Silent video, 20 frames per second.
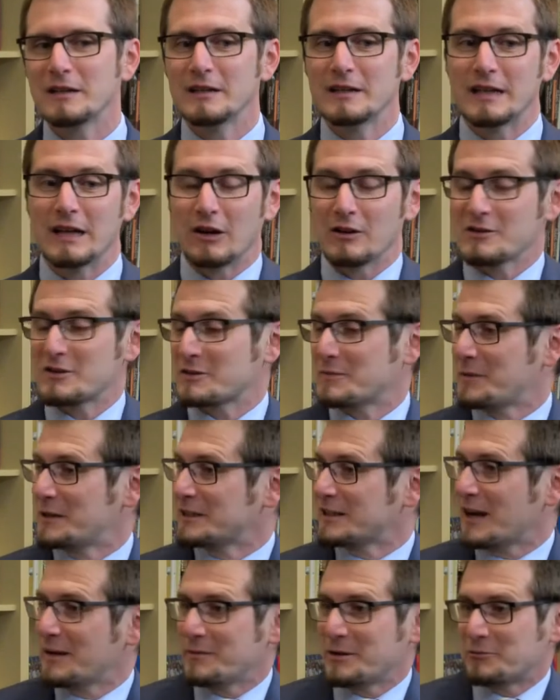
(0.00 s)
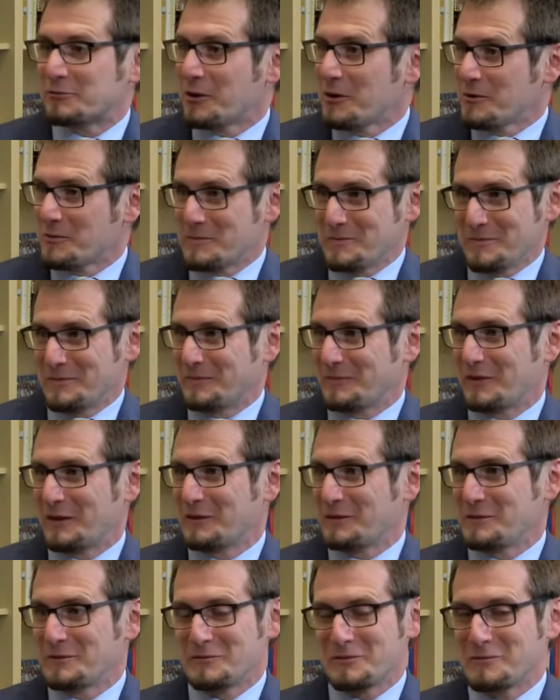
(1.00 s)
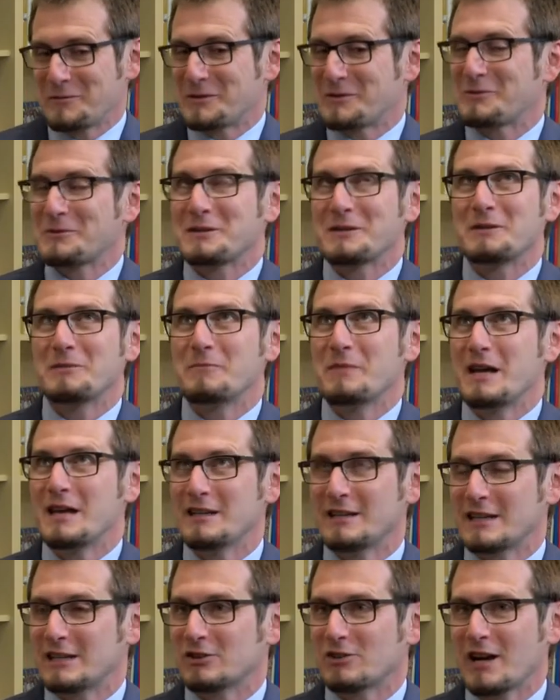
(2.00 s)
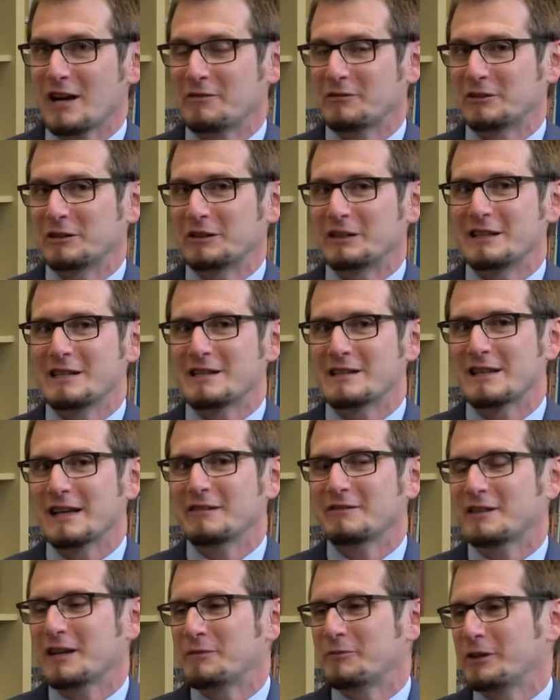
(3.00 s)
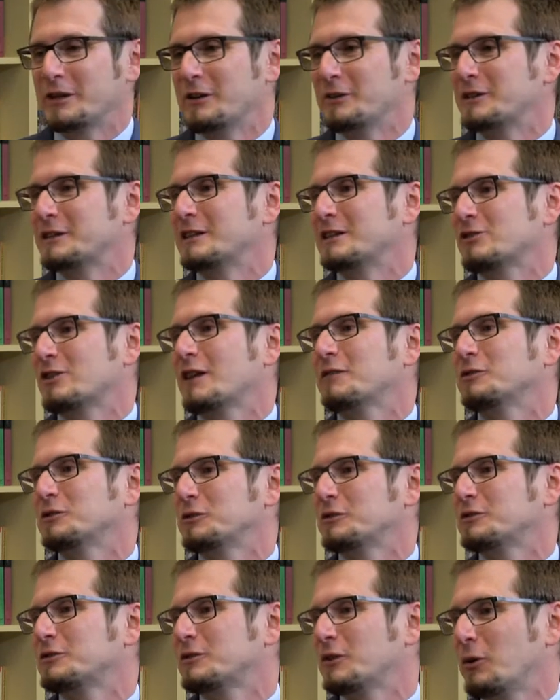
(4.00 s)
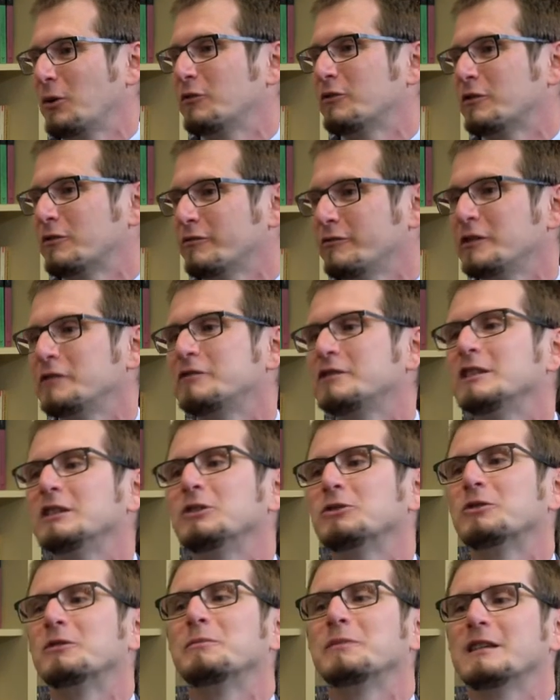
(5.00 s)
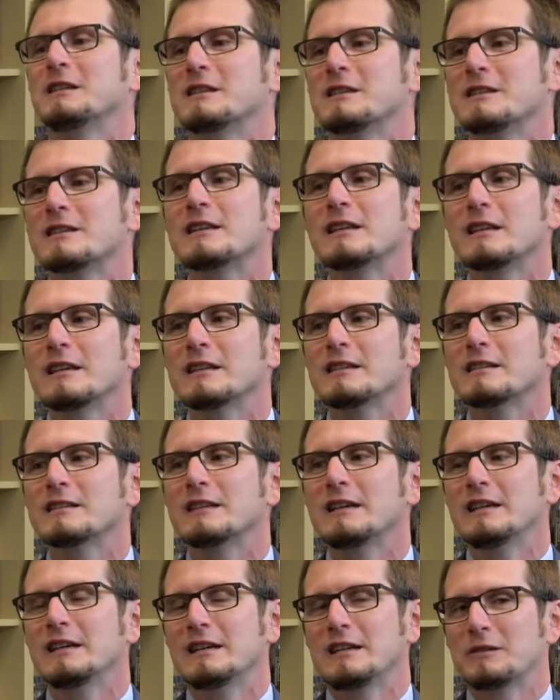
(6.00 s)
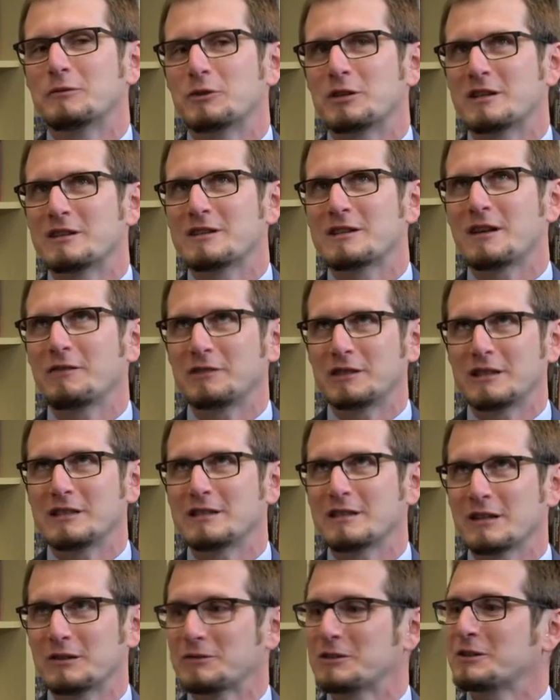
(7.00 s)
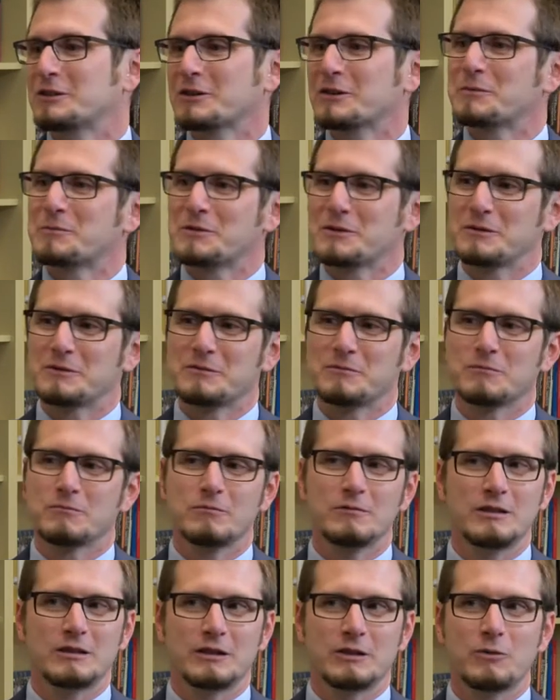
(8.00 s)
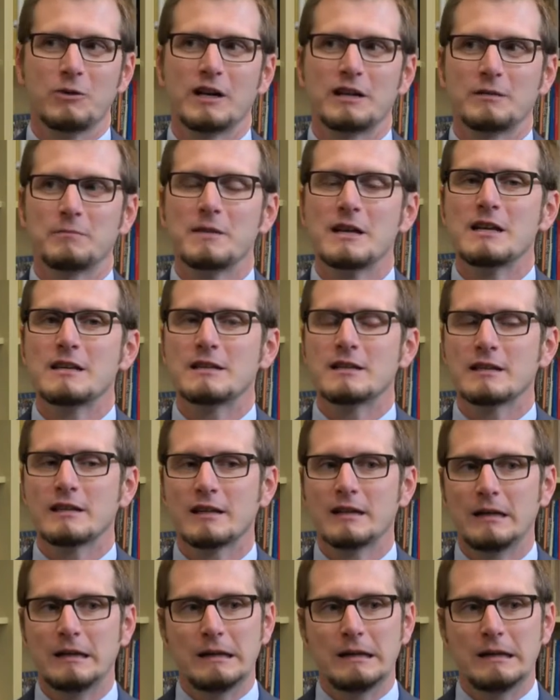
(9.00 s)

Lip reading: He also spent time in Rome. Rubens was an amazing traveler. In his lifetime, we know that he traveled to over 50 European cities, which in 17th century terms is really quite amazing.